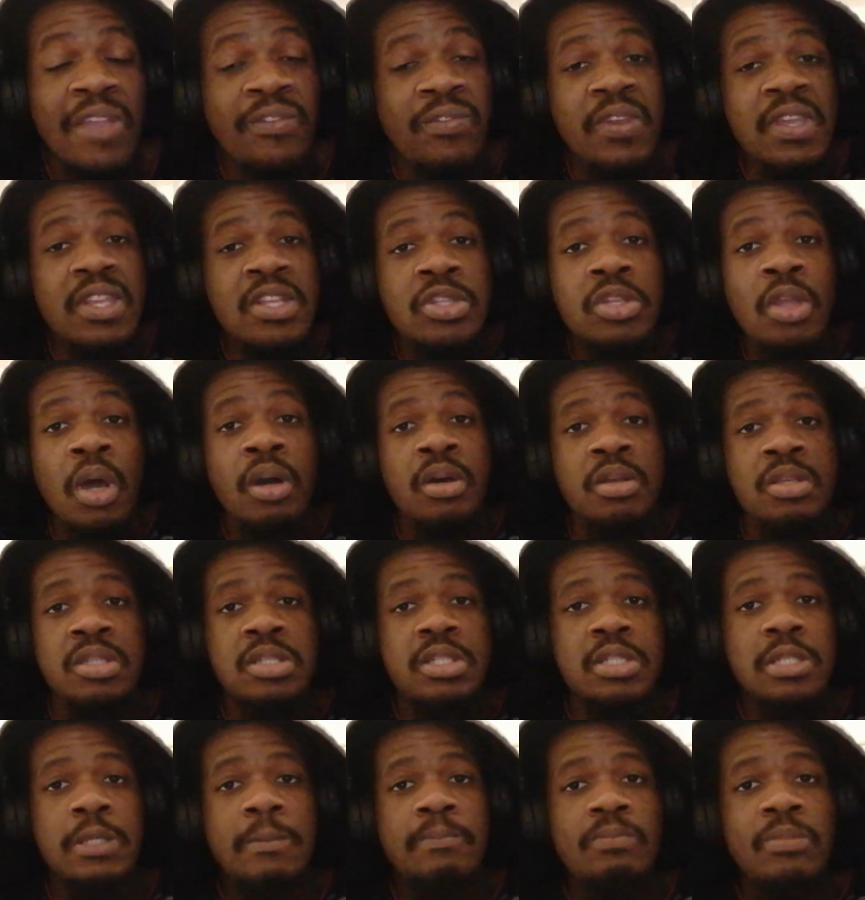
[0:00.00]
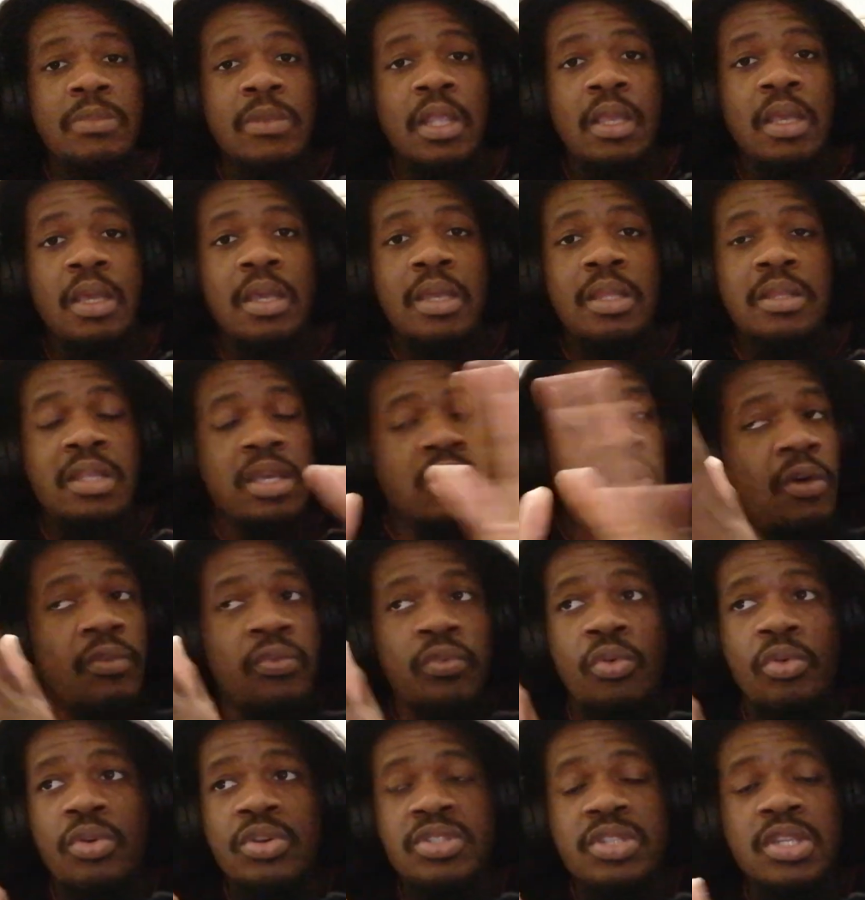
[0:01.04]
If he does, then
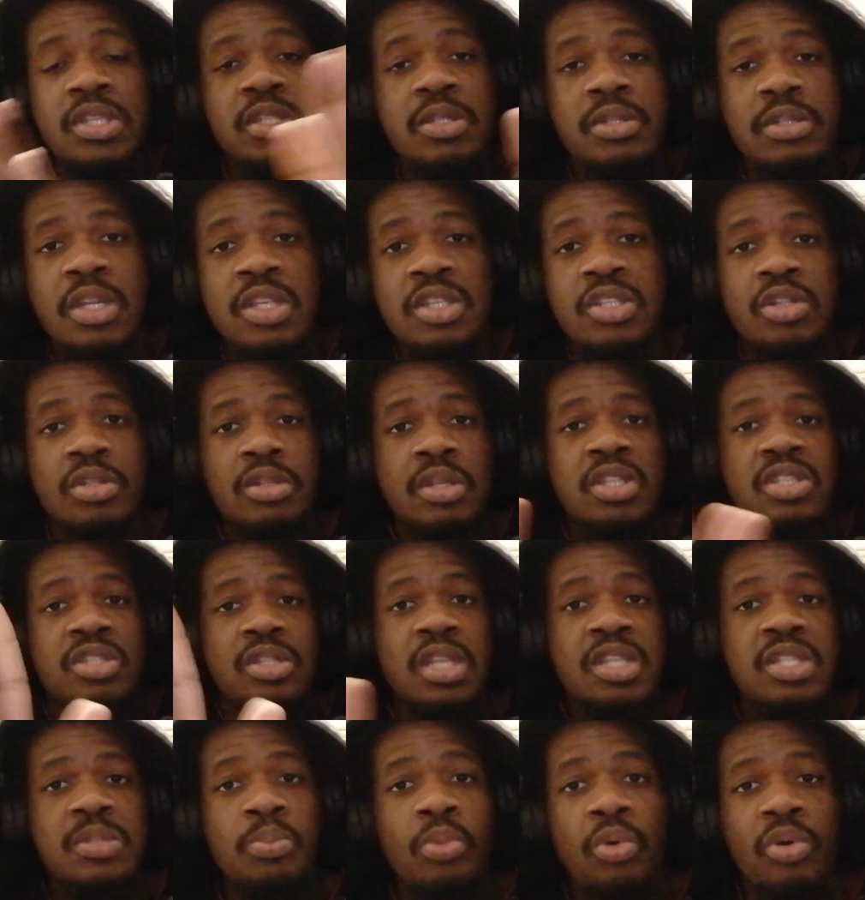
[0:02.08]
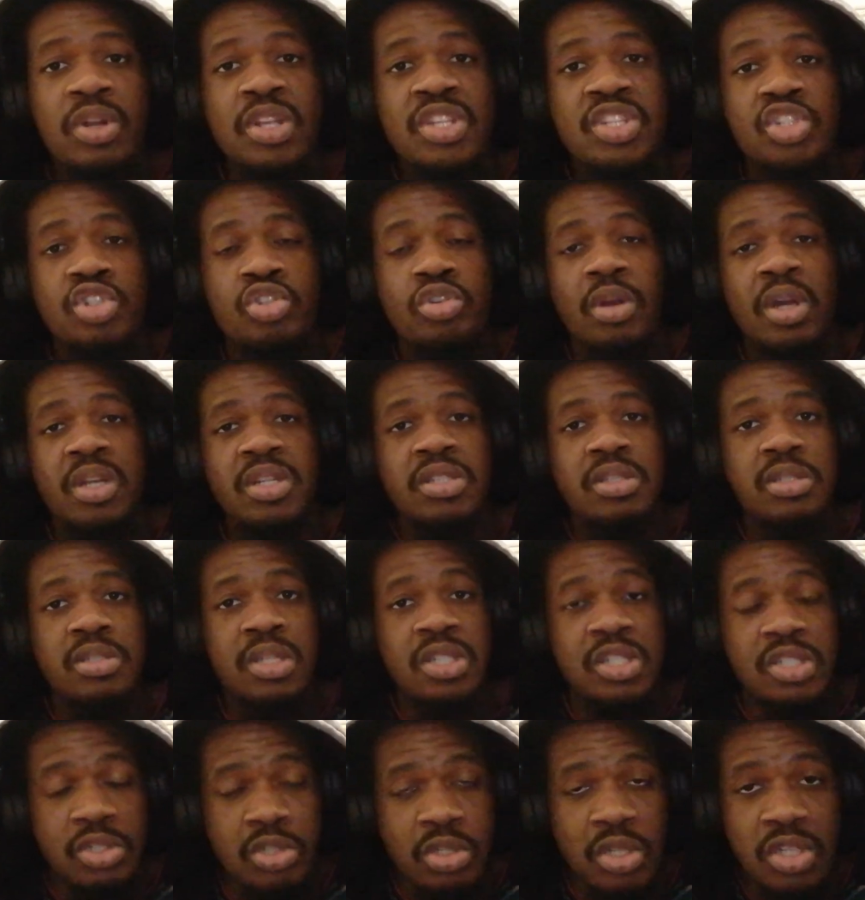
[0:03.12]
of course this this this this board is trash.
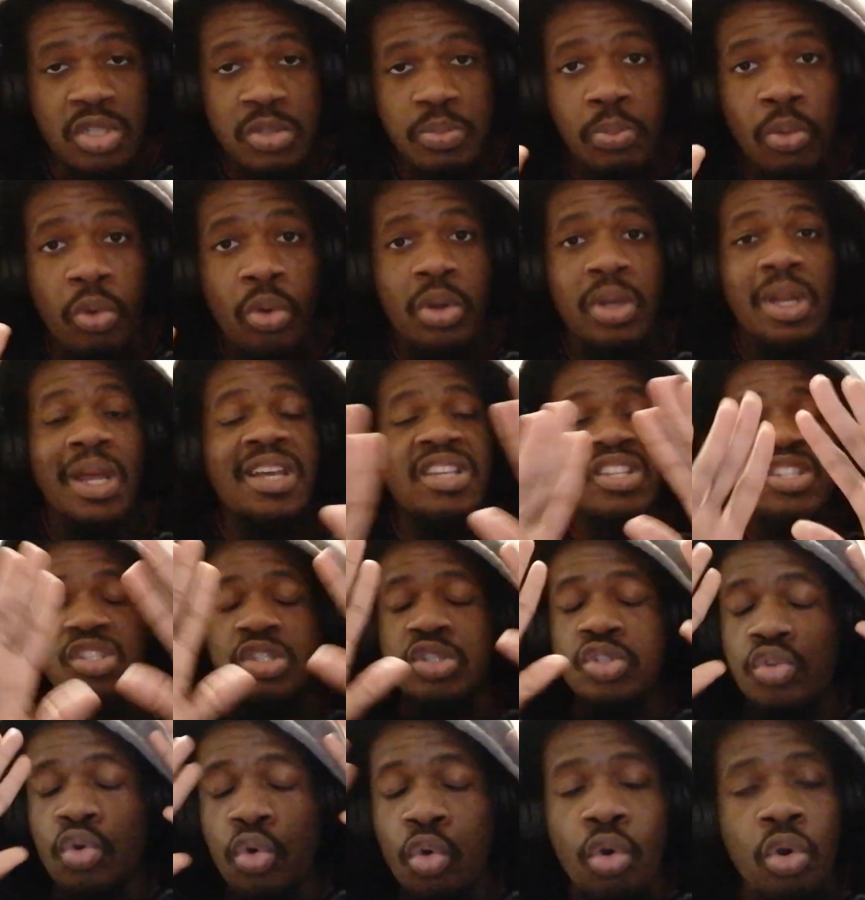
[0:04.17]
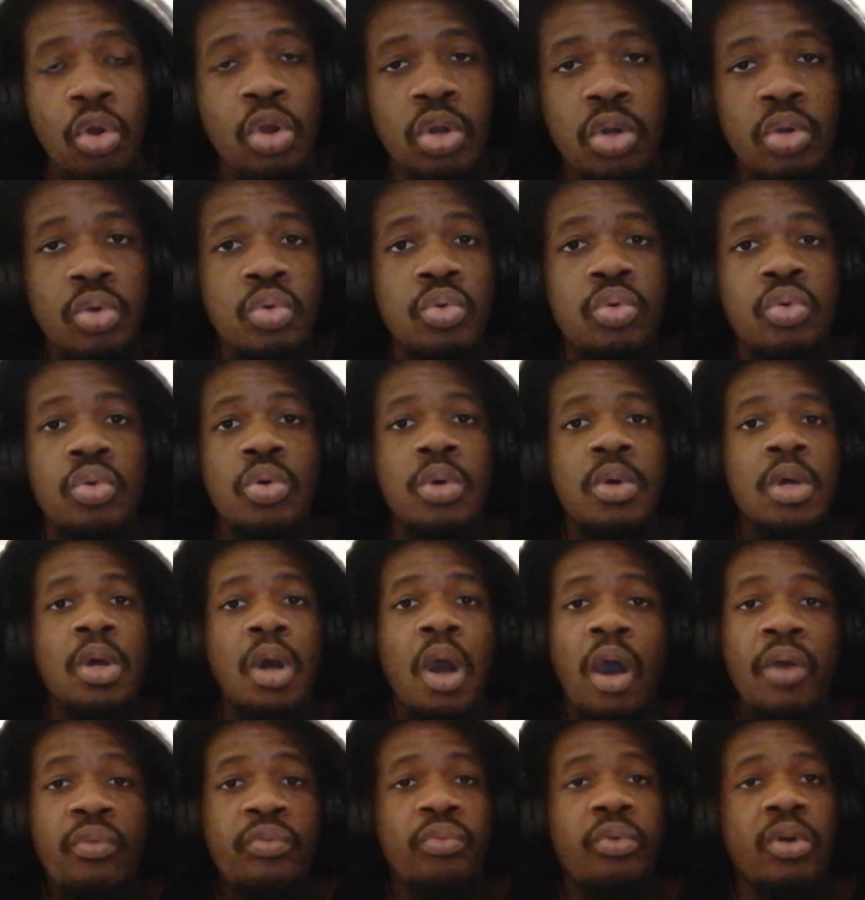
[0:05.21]
This this board has no clue
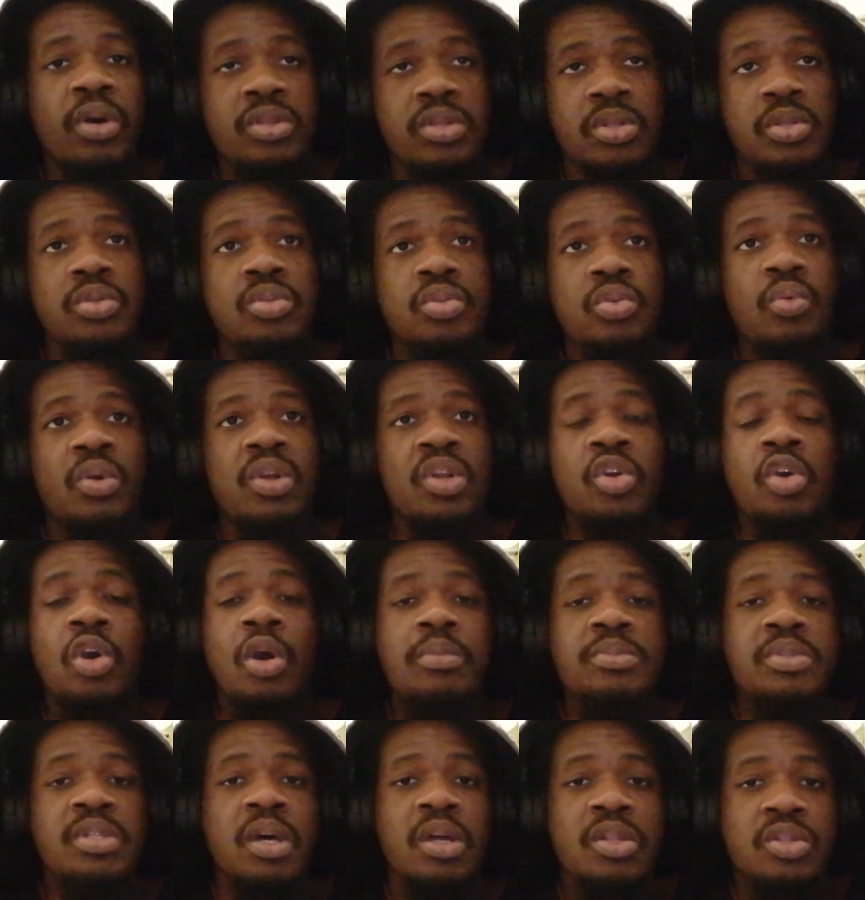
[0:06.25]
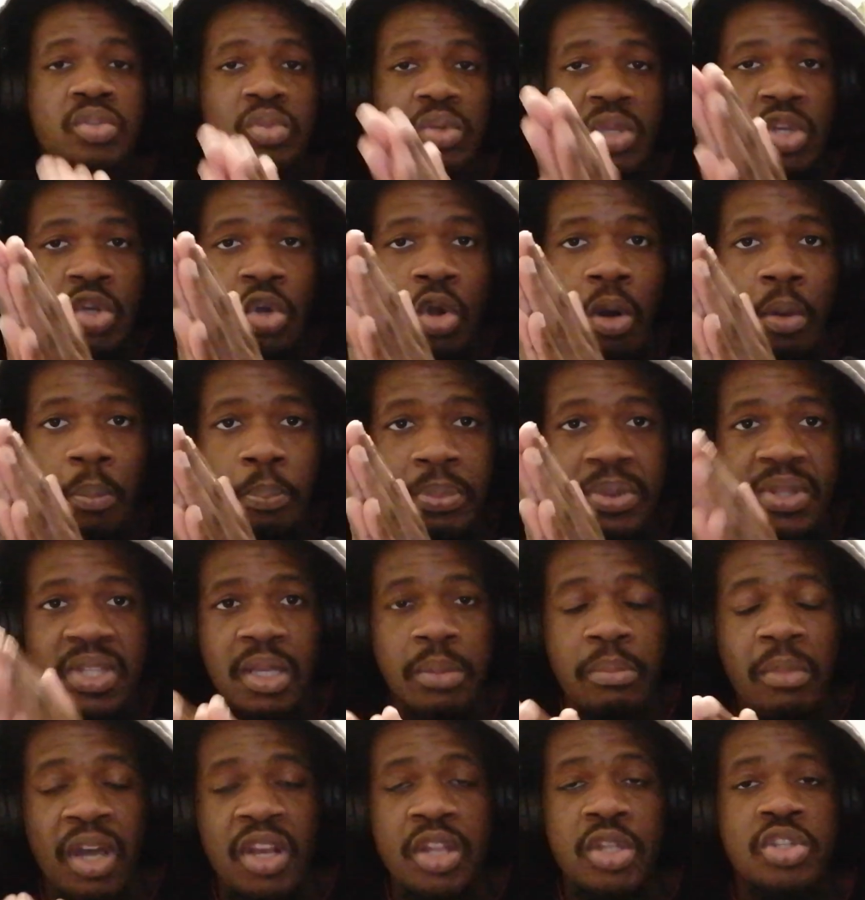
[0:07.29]
of what to do when it comes on to
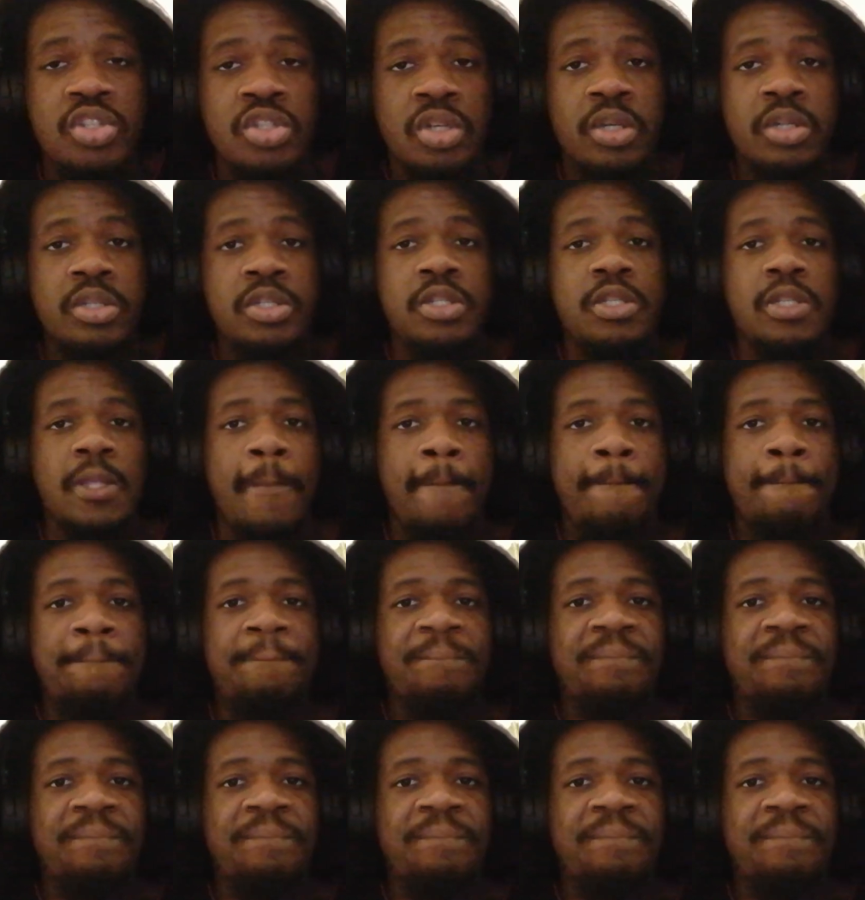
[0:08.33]
incompetent managers.